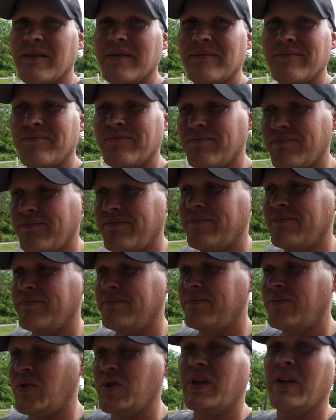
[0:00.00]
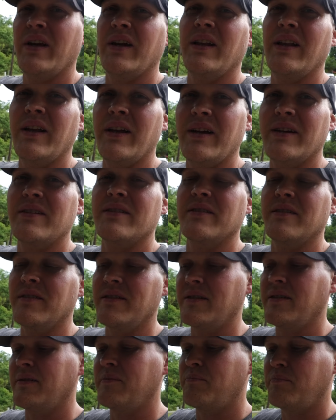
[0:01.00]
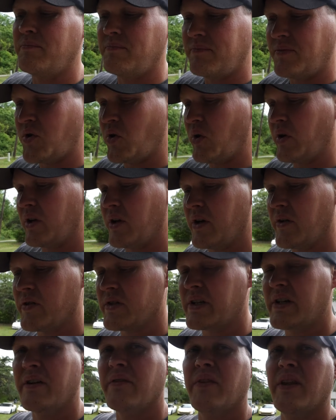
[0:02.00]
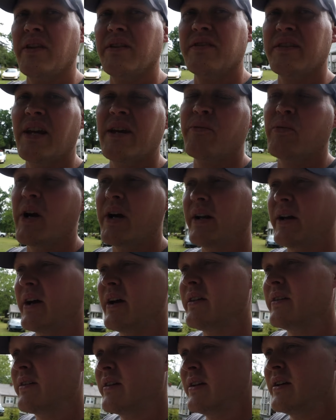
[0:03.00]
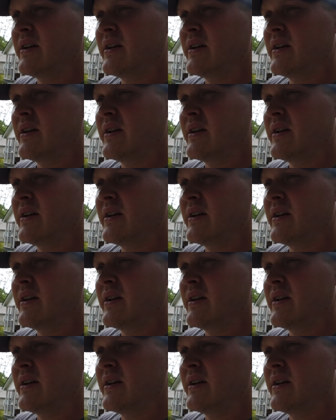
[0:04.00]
with the LS and the coilovers and everything. The same ride height.